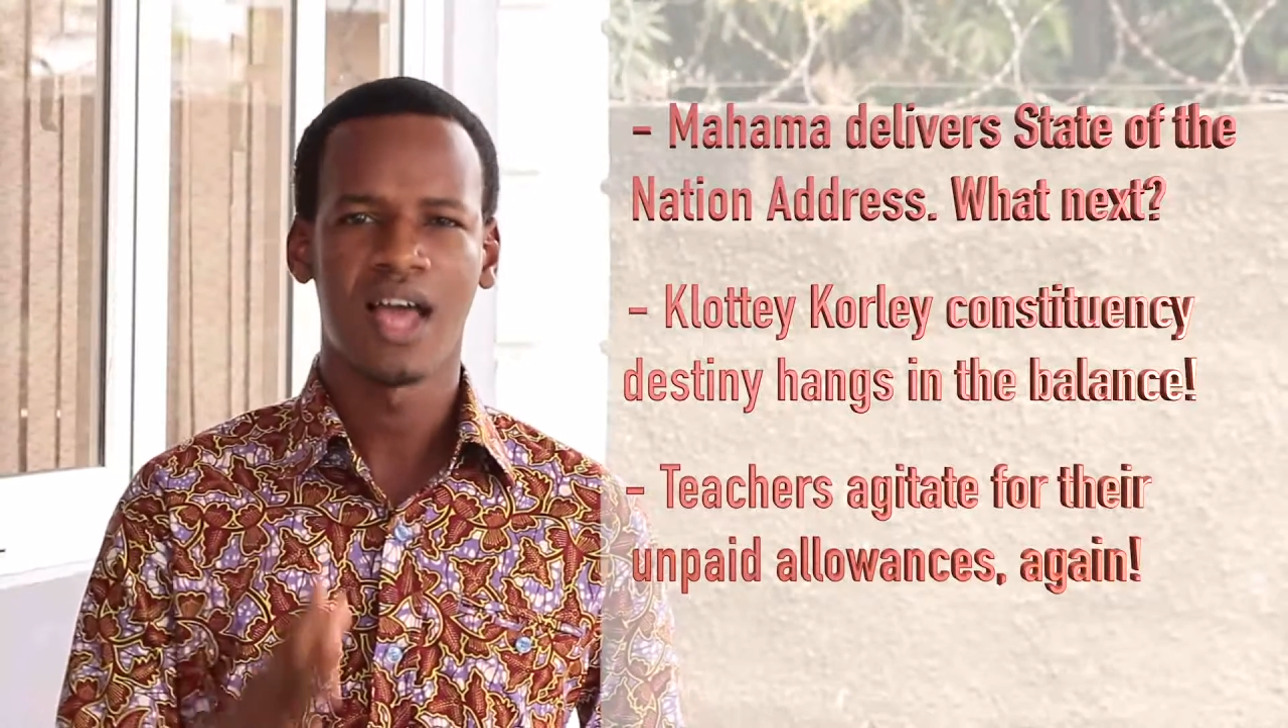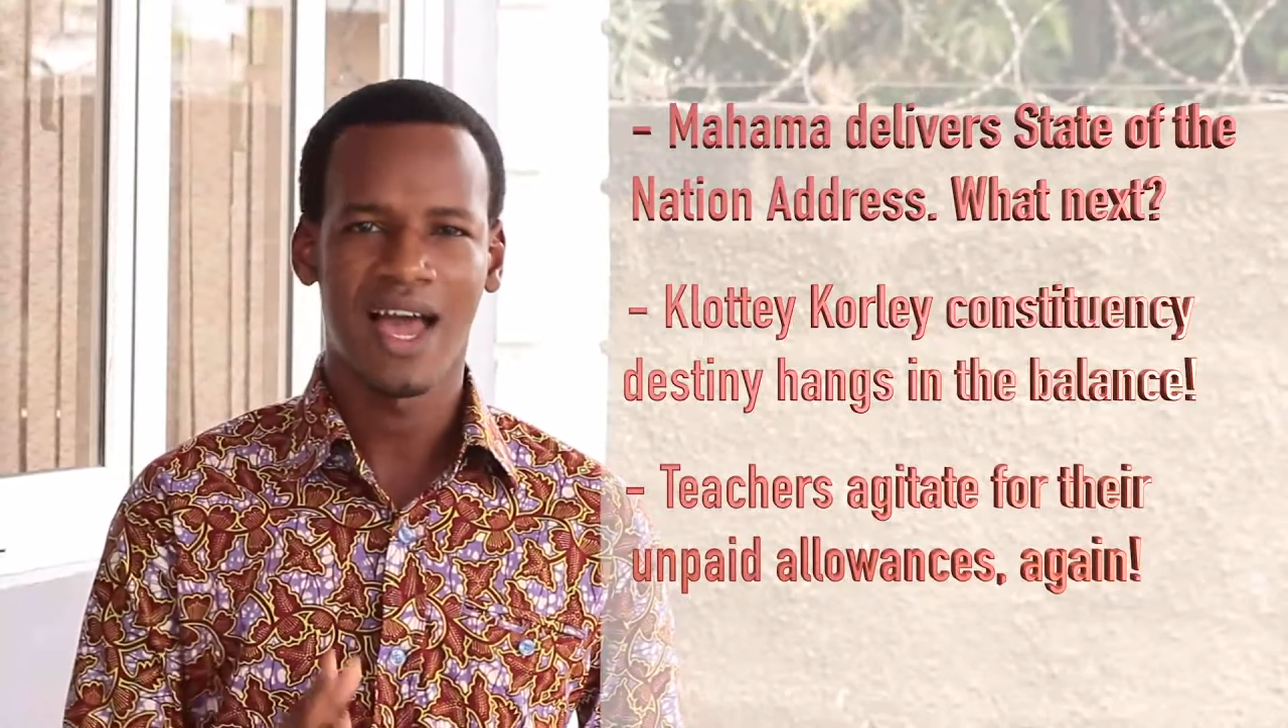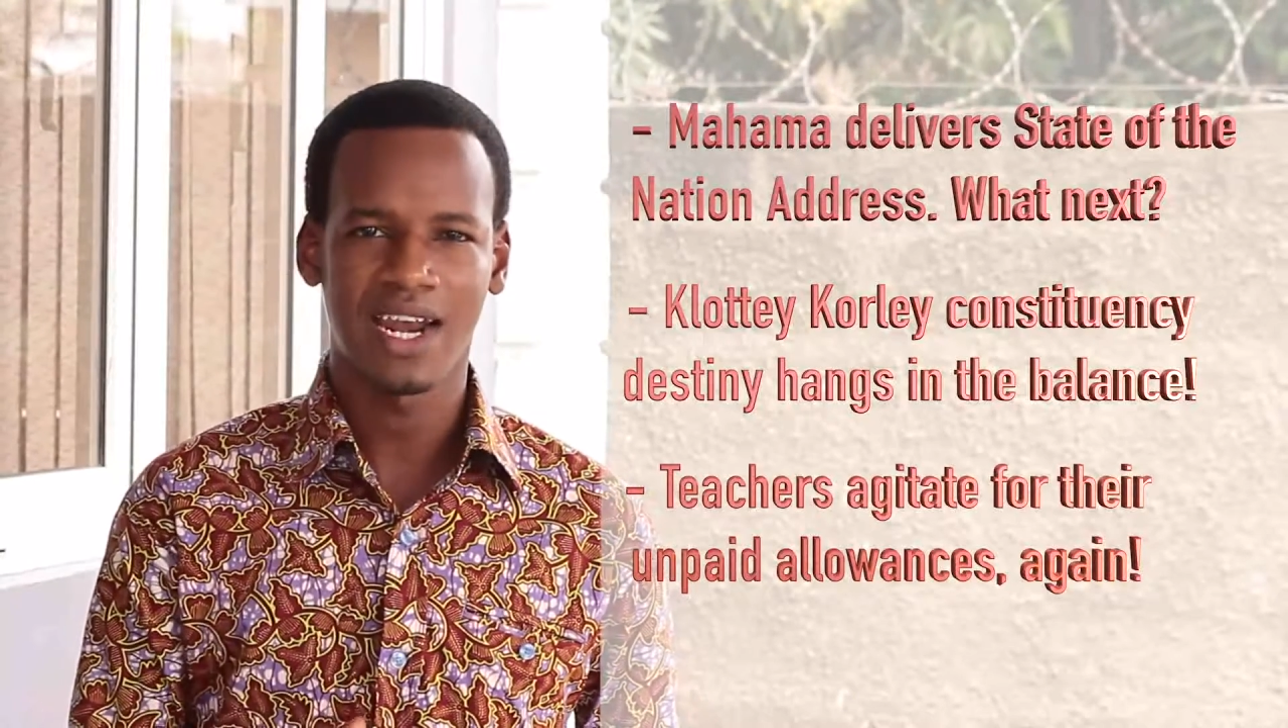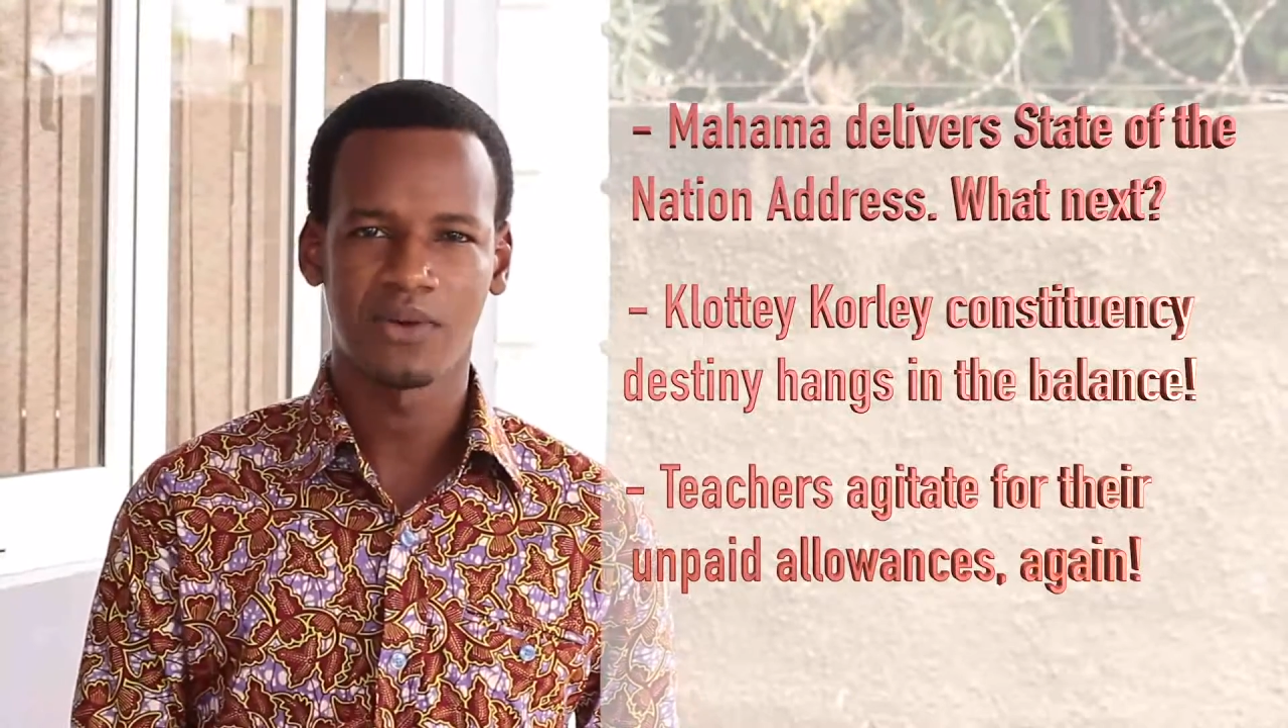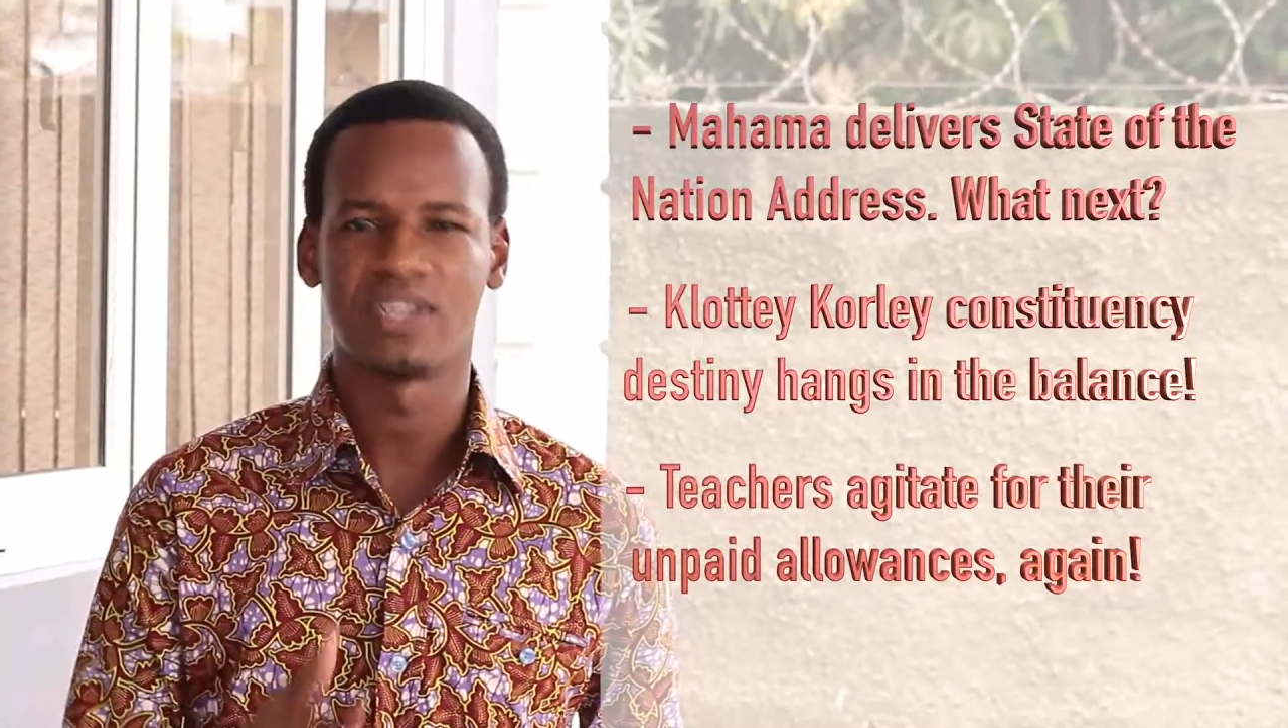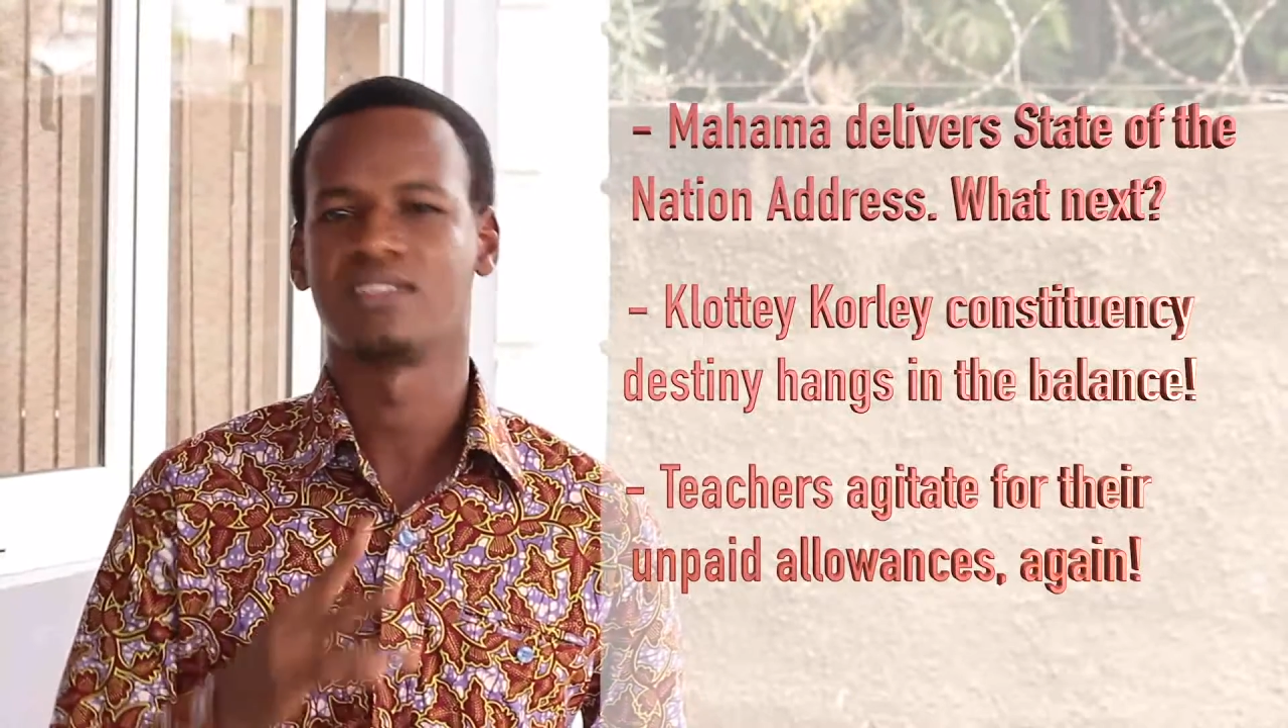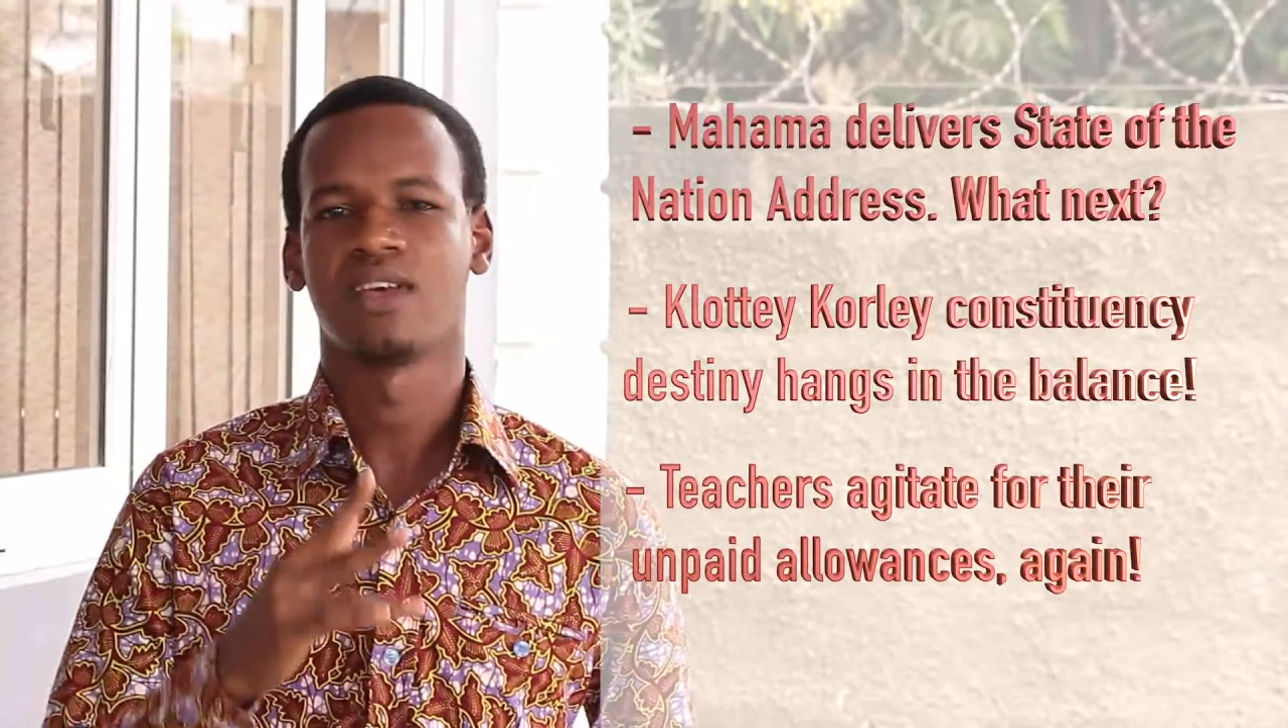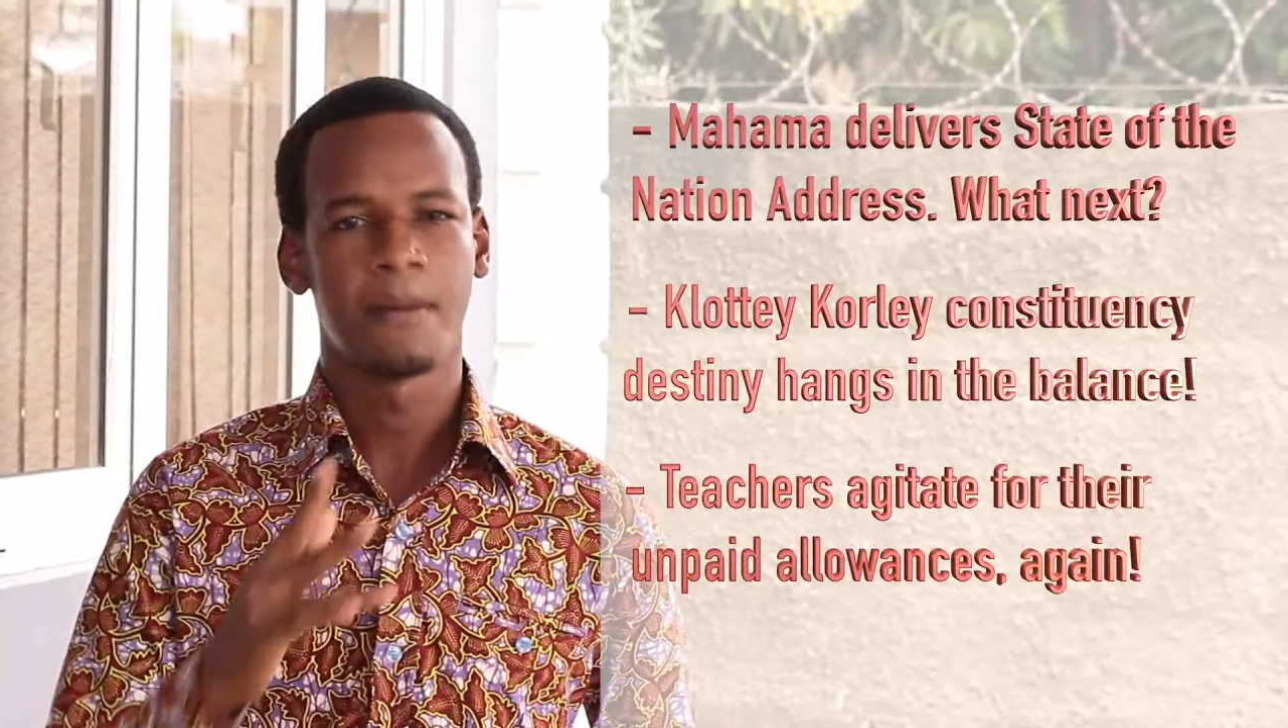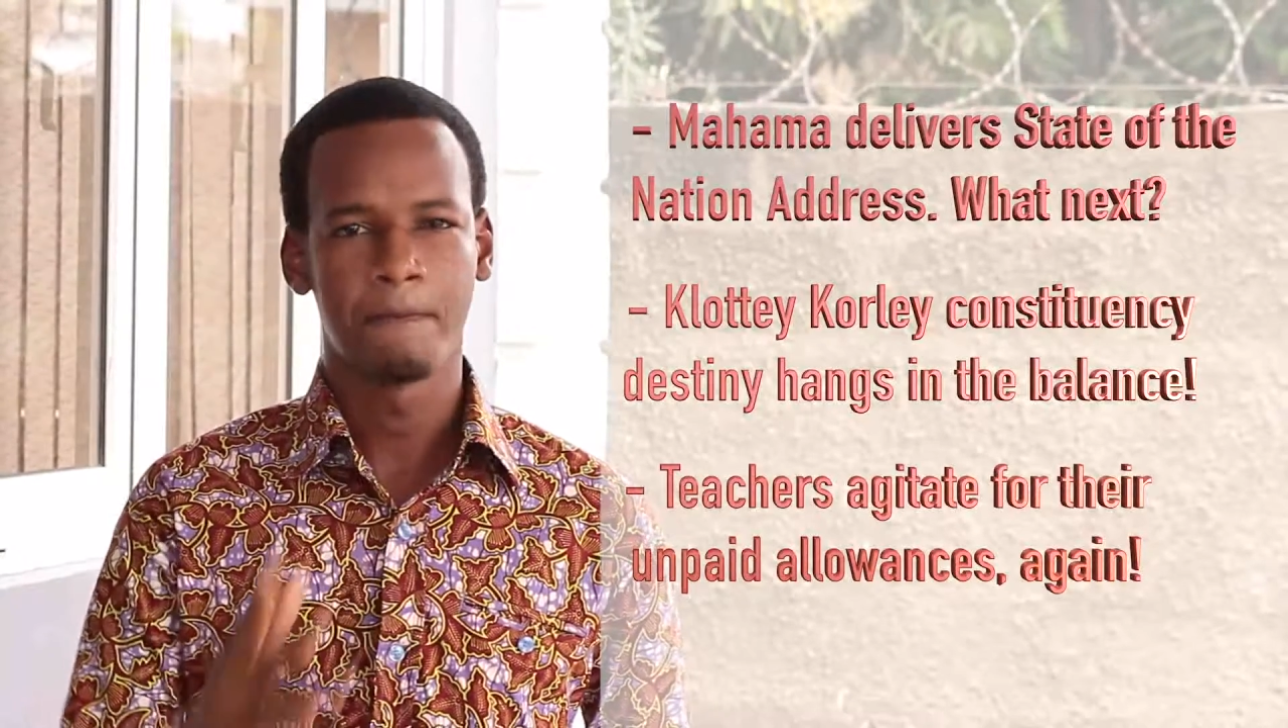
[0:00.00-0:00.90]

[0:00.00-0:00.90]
allowance,